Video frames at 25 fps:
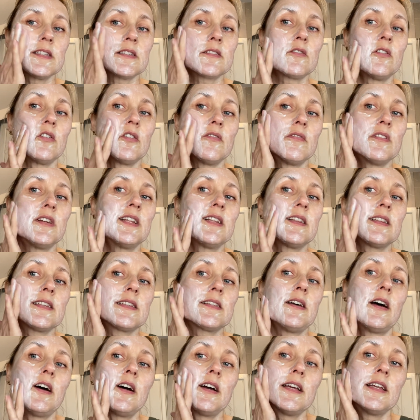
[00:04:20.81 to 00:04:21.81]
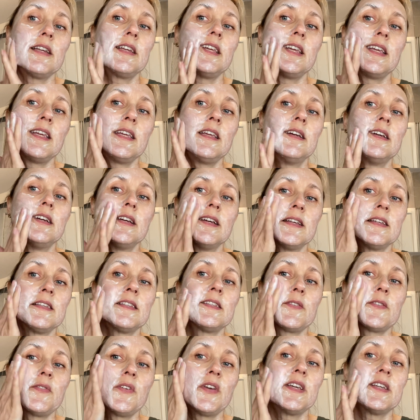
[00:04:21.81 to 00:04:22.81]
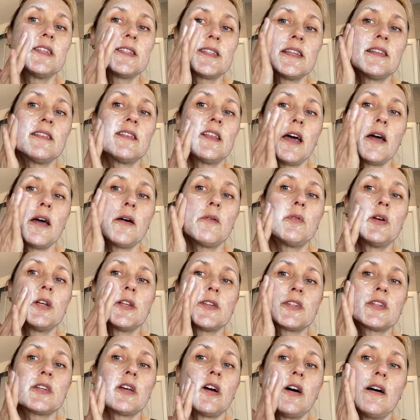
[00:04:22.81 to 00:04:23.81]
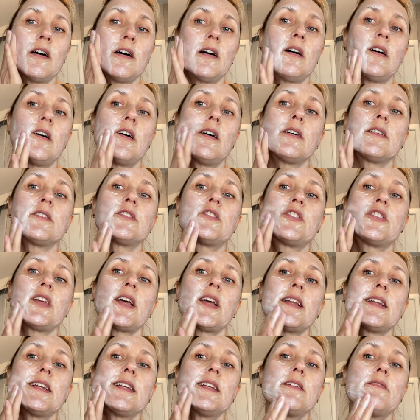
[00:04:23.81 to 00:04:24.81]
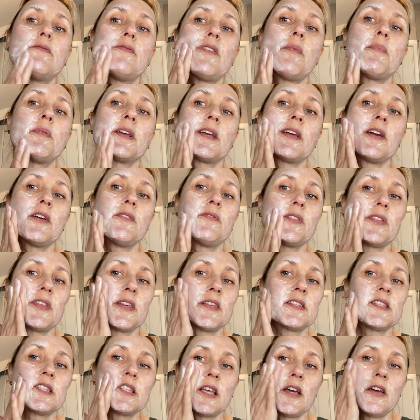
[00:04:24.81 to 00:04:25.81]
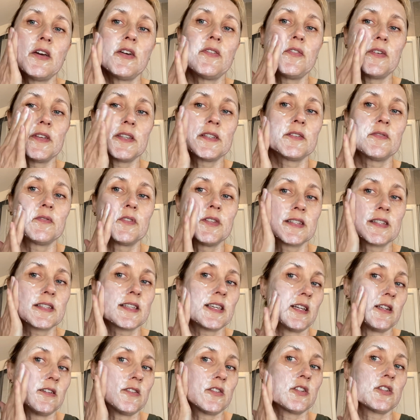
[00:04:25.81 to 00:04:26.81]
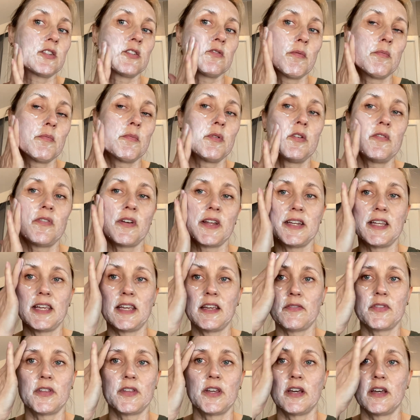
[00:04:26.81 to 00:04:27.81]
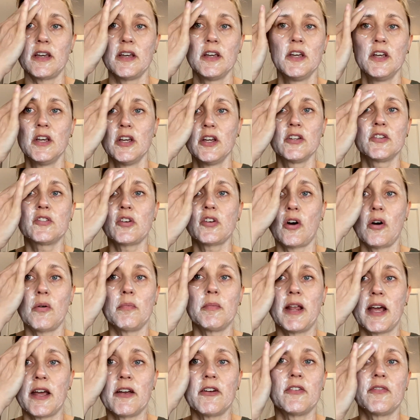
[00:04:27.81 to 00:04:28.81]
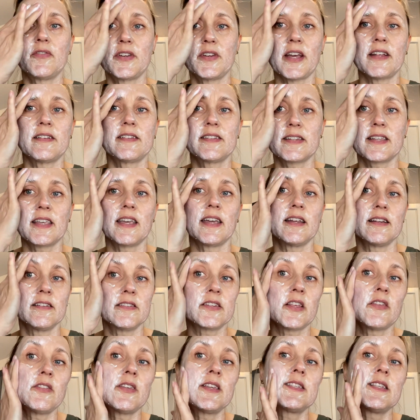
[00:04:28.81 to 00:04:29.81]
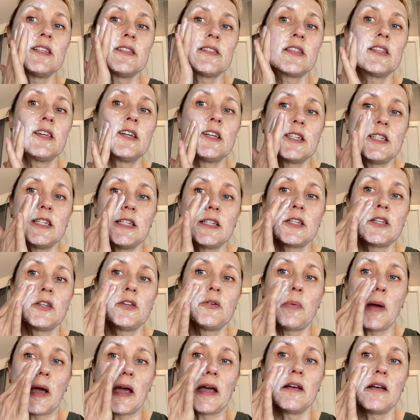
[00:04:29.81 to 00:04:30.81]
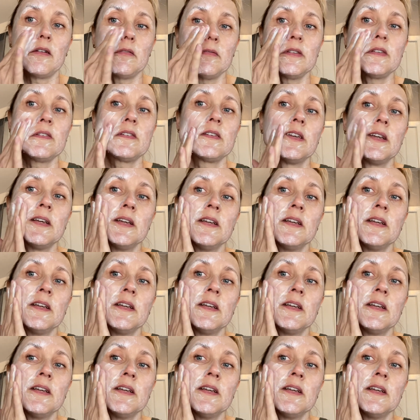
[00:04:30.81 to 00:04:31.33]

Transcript: It's got little tiny spheres in there which are gently rubbing over the surface of the skin just to remove any of the top layer of dead skin. So this is £32.